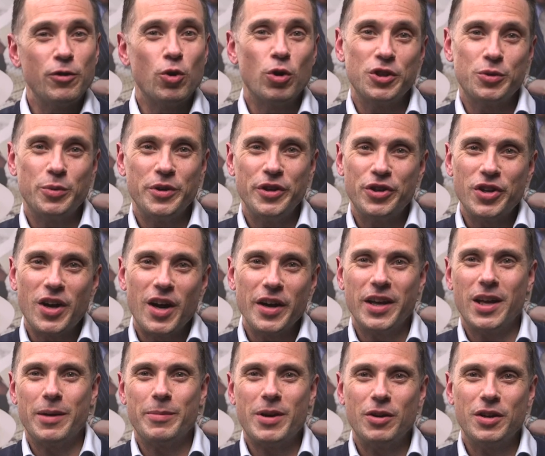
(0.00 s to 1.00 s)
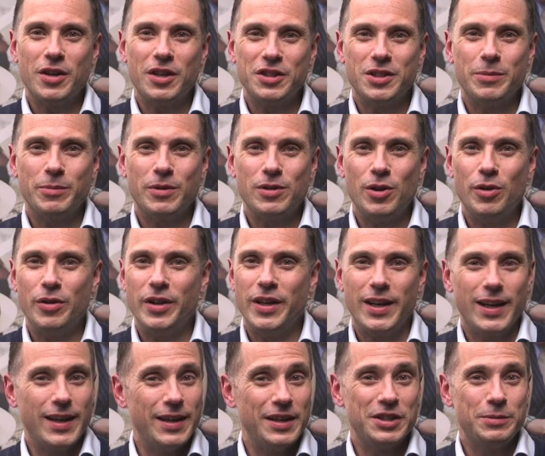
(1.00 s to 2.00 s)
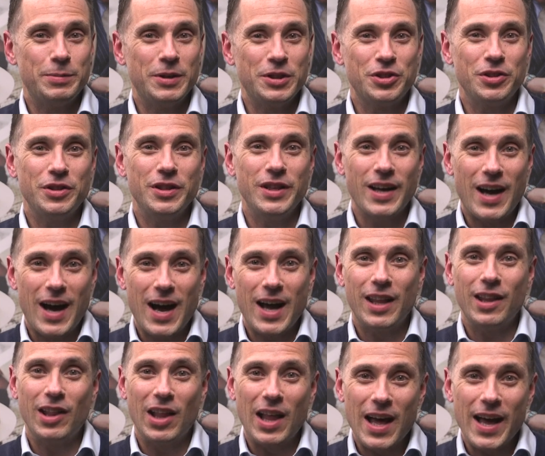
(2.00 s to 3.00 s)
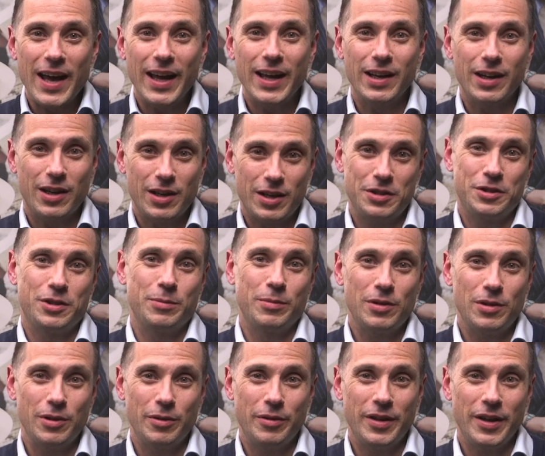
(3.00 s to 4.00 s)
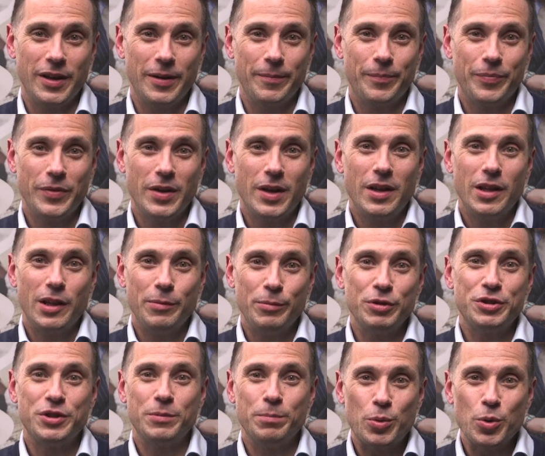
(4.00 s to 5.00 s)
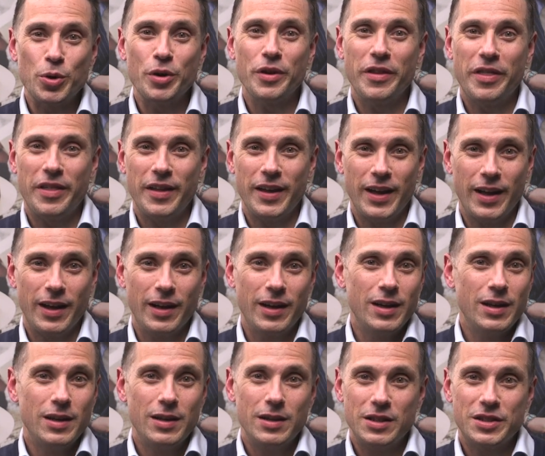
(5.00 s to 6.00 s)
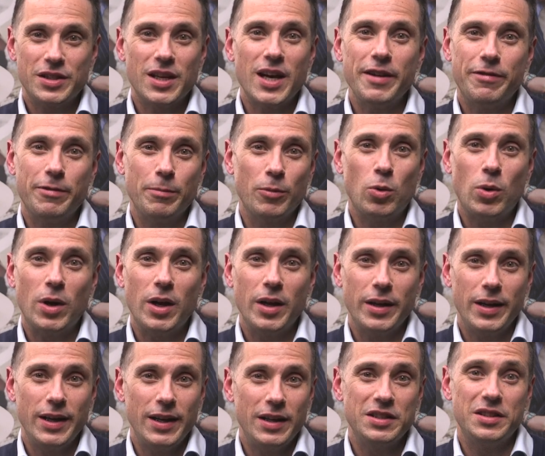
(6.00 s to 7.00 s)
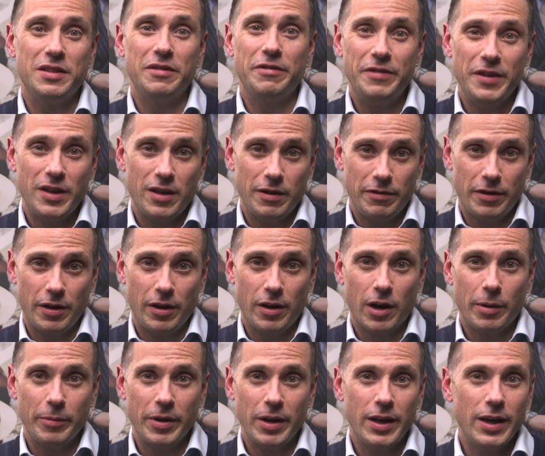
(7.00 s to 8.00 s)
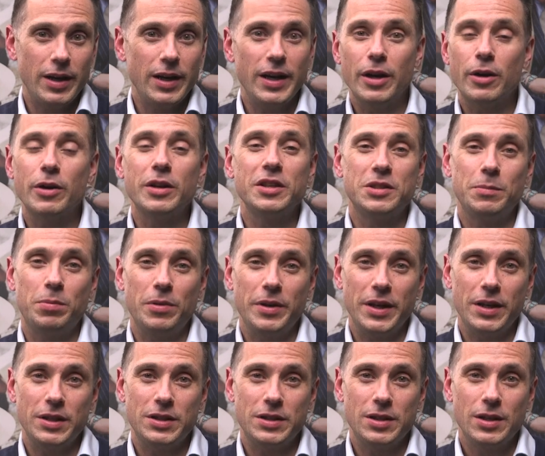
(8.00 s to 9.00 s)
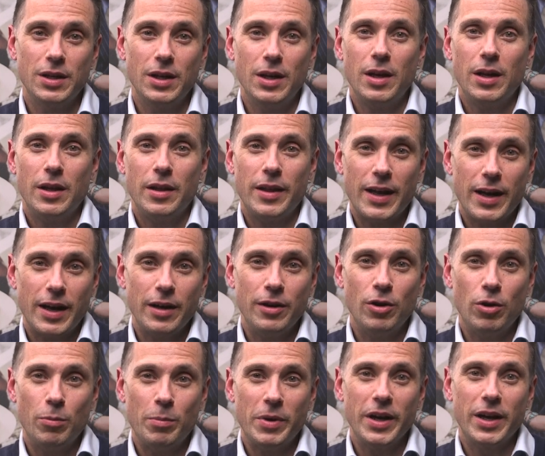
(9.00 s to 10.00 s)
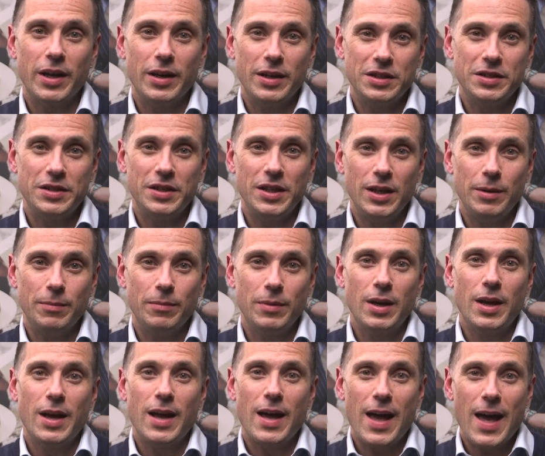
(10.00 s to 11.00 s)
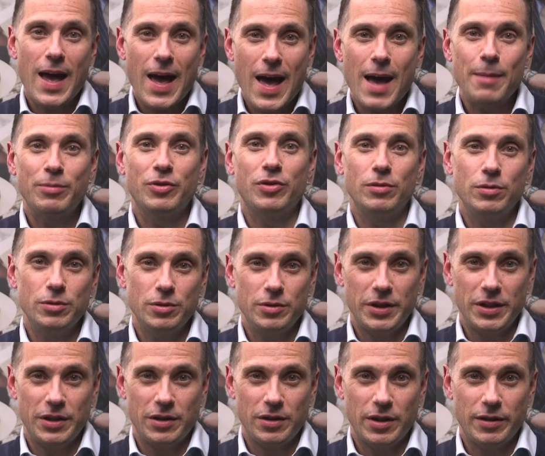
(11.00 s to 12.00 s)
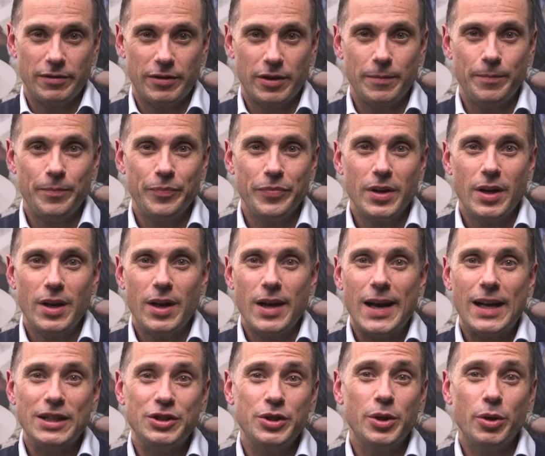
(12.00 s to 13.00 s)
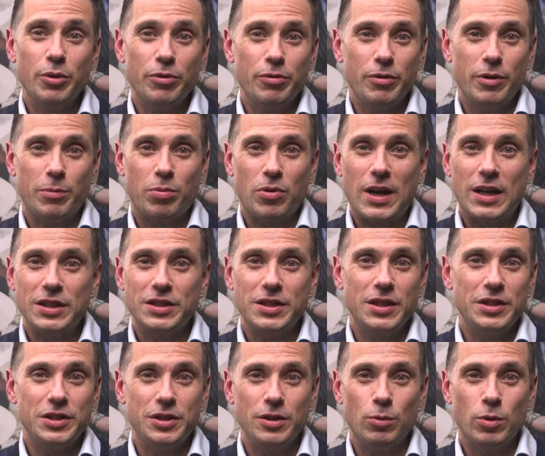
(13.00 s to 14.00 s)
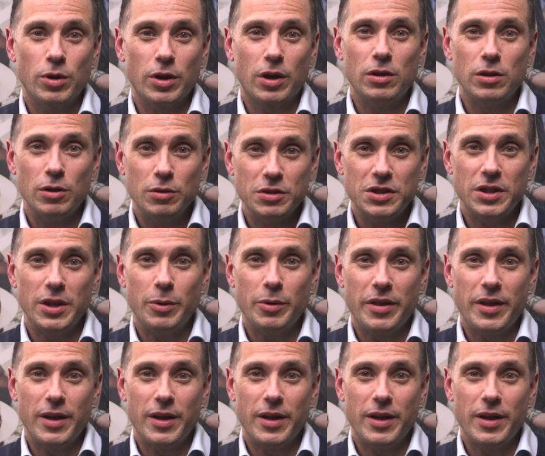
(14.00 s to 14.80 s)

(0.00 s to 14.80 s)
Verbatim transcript: course, when you're talking about custom clothing, and especially online custom clothing, the most important thing, aside from quality, is the fit of the garment. And here is the place that I know Mike and his team absolutely deliver. As you go through the process, you'll work closely with